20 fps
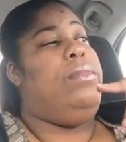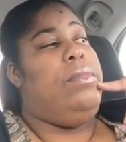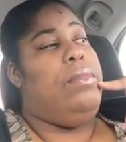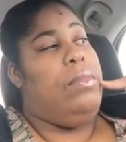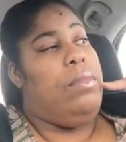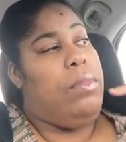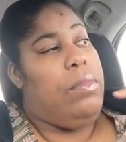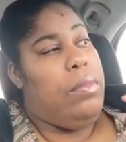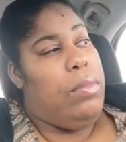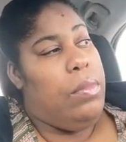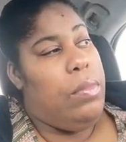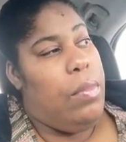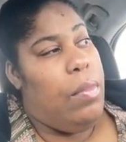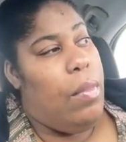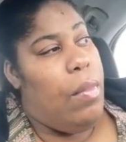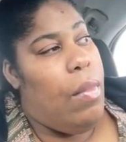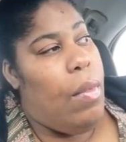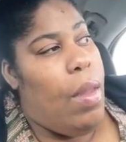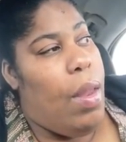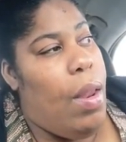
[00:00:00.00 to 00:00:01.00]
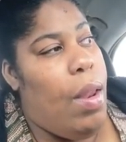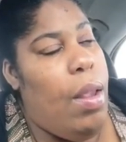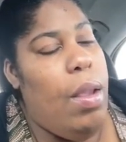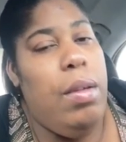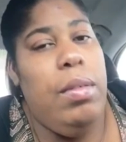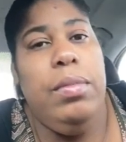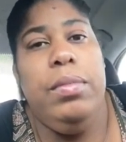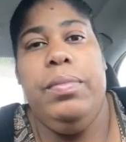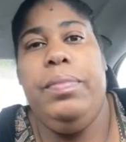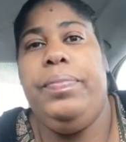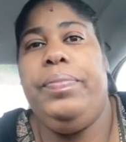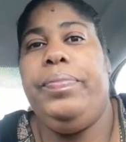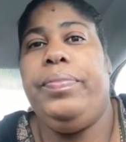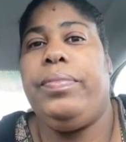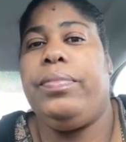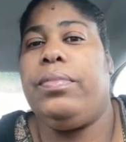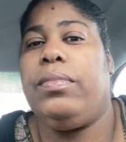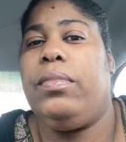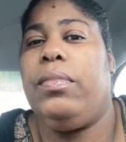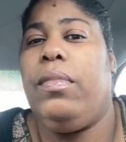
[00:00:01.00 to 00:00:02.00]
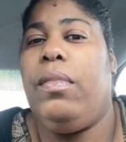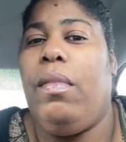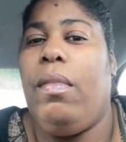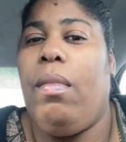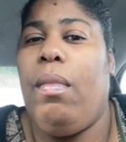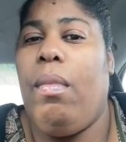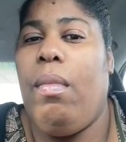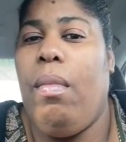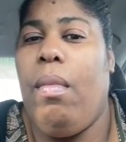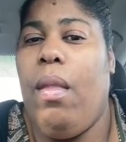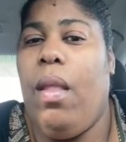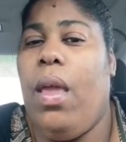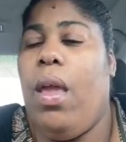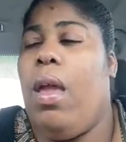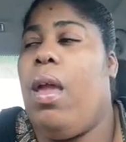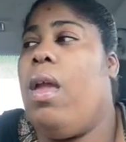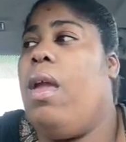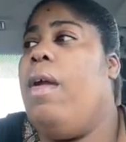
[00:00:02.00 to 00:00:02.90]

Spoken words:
Nothing is said.